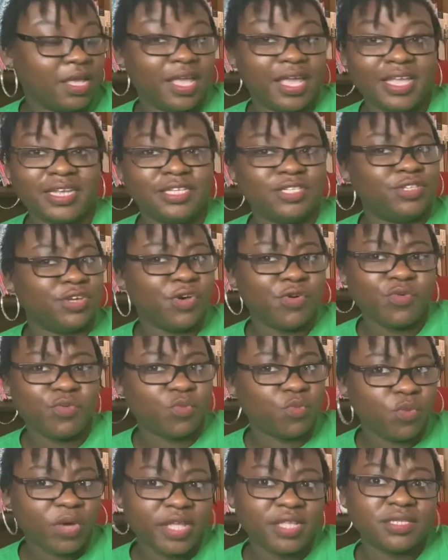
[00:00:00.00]
And
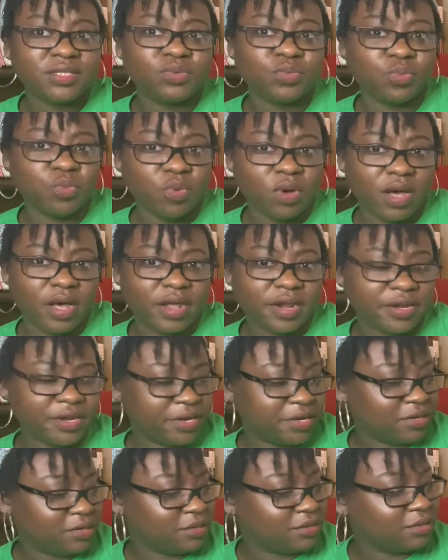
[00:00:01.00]
don't waste
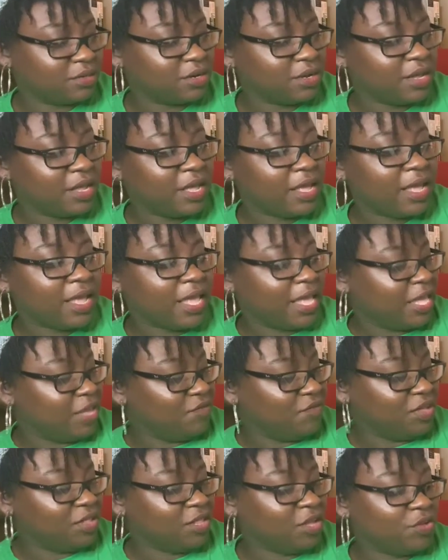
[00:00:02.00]
water.
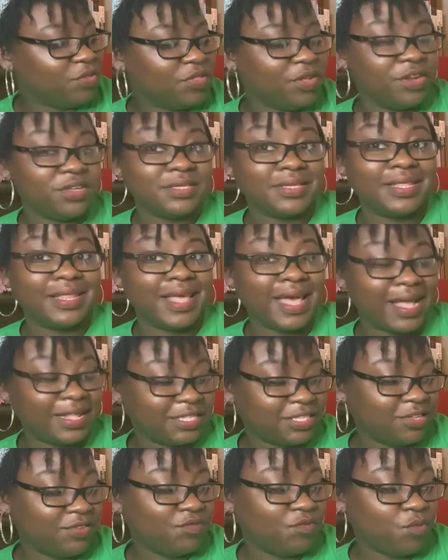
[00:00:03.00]
Even though there's
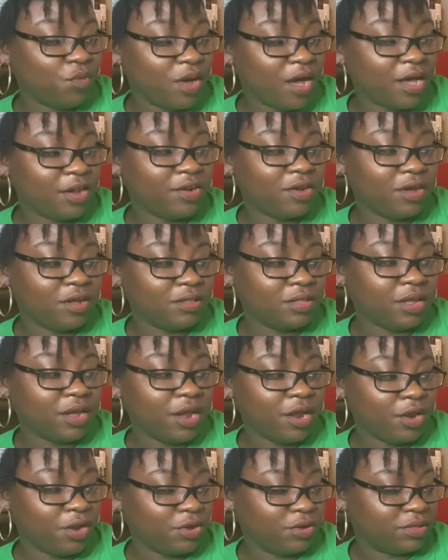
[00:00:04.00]
lots of water on the
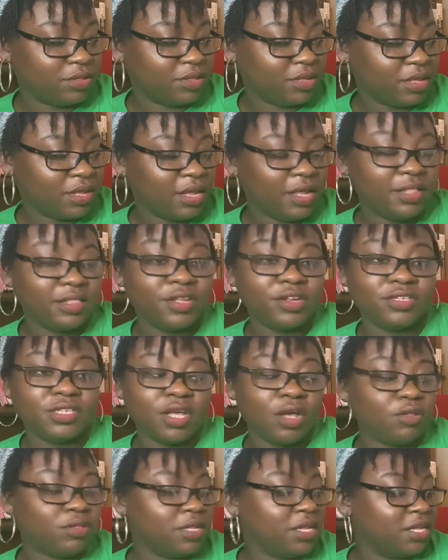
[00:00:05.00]
earth, there's
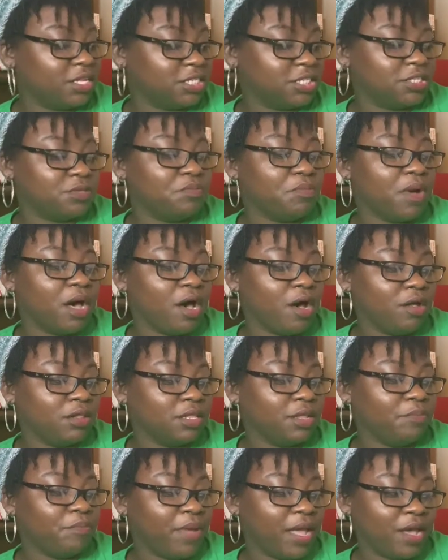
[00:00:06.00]
only a small
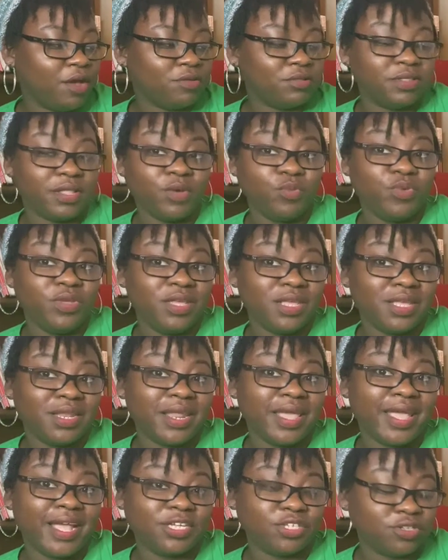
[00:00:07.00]
amount that we can
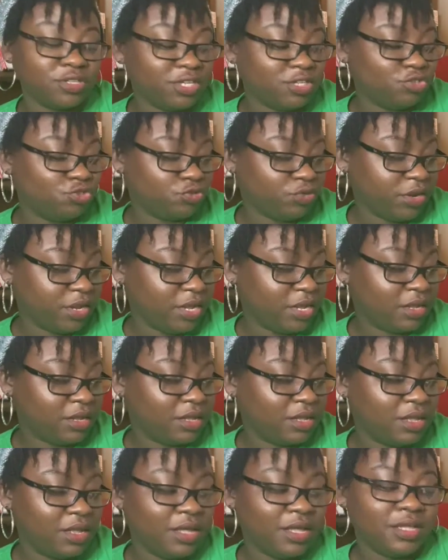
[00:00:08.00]
actually drink.
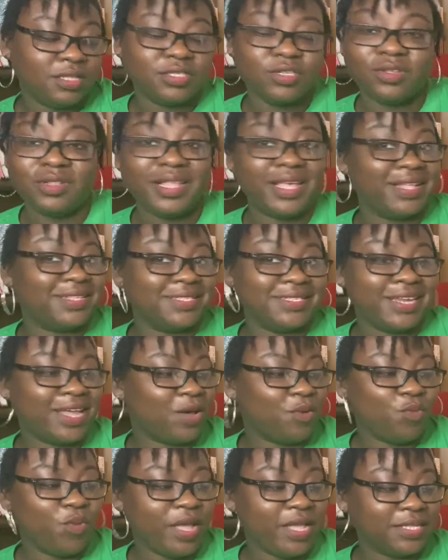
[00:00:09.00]
So let's
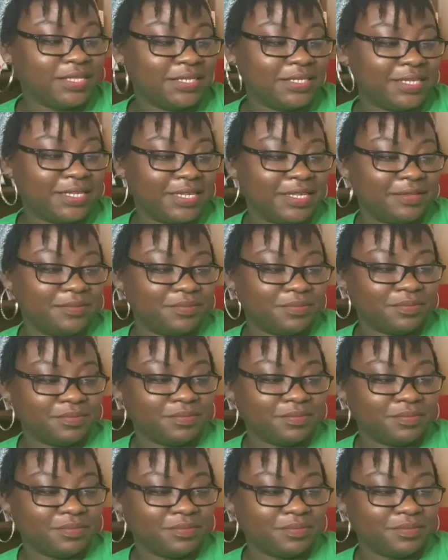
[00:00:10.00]
not waste it.